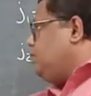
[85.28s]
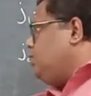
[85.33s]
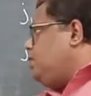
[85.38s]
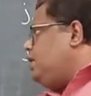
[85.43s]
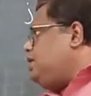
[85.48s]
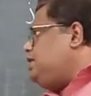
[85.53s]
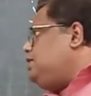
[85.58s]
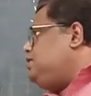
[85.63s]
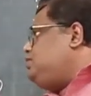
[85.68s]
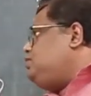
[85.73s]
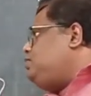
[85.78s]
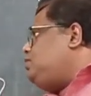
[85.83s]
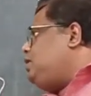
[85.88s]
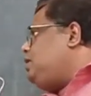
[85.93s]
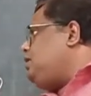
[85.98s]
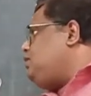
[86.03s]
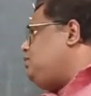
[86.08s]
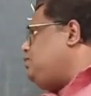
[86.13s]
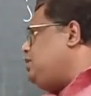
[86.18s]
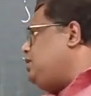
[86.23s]
One is
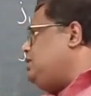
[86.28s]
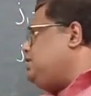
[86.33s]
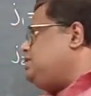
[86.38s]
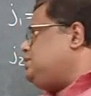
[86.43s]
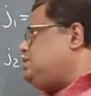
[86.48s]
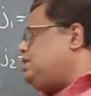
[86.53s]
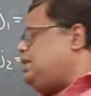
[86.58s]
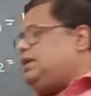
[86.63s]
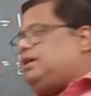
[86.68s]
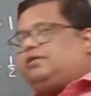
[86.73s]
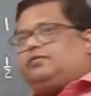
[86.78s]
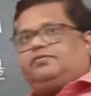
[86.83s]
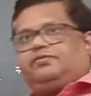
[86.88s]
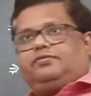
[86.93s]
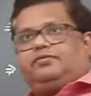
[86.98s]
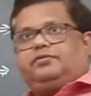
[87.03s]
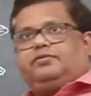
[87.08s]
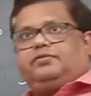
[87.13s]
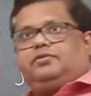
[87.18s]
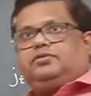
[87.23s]
1, one is half.
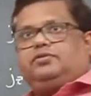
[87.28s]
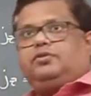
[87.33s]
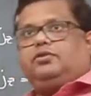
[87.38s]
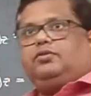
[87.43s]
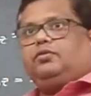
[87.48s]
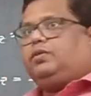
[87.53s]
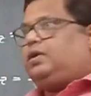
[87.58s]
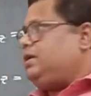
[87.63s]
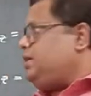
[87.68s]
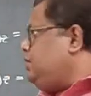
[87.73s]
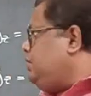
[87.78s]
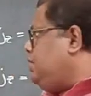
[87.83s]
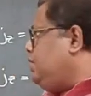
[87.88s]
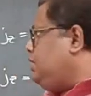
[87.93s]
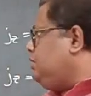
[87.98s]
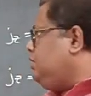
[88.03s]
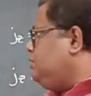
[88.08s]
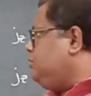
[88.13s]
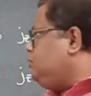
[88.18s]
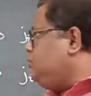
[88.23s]
So what
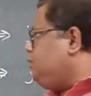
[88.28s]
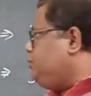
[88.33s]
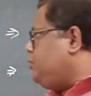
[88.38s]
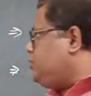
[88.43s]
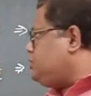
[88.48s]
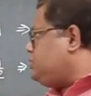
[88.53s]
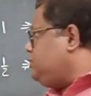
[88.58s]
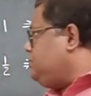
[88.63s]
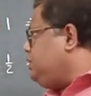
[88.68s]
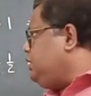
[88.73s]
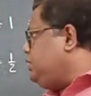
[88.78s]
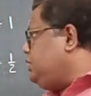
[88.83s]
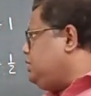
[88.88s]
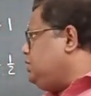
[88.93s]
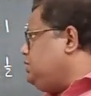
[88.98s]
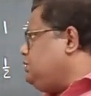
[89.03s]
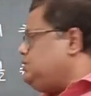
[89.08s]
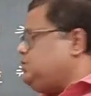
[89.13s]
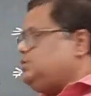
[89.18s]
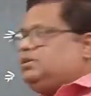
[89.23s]
are the two
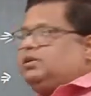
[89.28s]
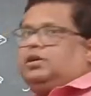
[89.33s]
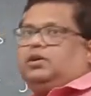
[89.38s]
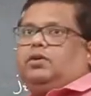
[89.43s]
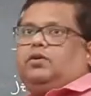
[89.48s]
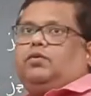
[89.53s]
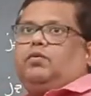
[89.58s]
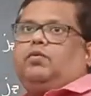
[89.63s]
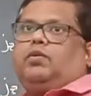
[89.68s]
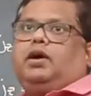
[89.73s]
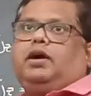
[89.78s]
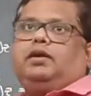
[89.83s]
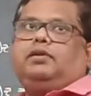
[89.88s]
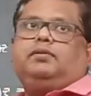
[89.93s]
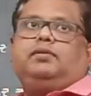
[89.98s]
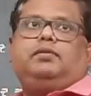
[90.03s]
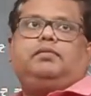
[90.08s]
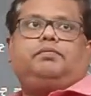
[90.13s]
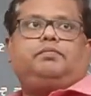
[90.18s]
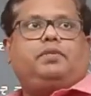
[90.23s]
possibilities?
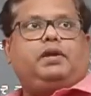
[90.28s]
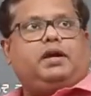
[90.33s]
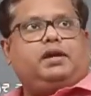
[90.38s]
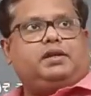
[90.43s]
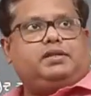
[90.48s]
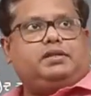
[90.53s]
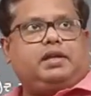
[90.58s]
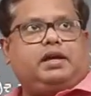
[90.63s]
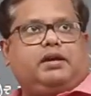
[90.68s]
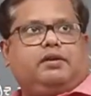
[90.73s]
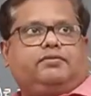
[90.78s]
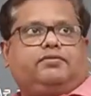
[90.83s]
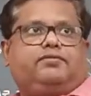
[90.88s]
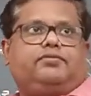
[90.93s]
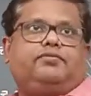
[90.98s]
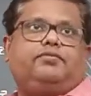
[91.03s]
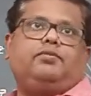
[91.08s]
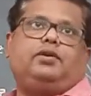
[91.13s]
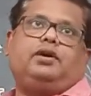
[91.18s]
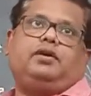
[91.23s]
1 plus half,
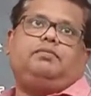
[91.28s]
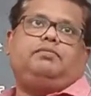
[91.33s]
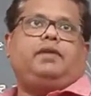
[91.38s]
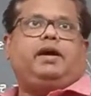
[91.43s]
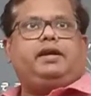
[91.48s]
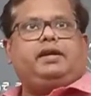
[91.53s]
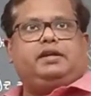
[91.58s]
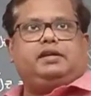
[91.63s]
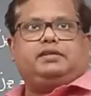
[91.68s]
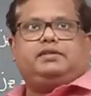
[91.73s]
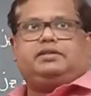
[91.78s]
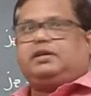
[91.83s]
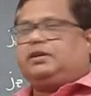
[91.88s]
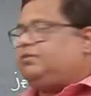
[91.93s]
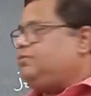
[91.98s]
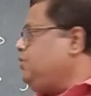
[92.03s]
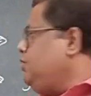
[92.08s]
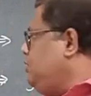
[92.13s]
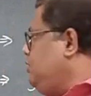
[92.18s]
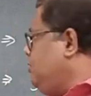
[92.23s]
1 minus half.